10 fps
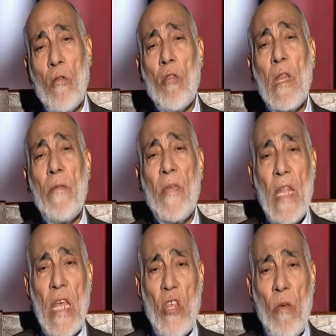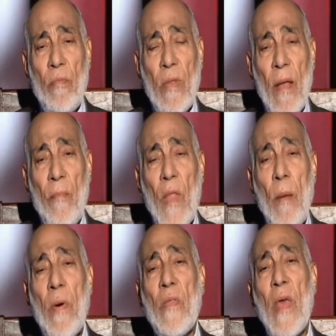not live in Egypt,
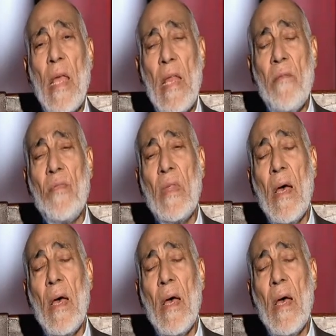but they lived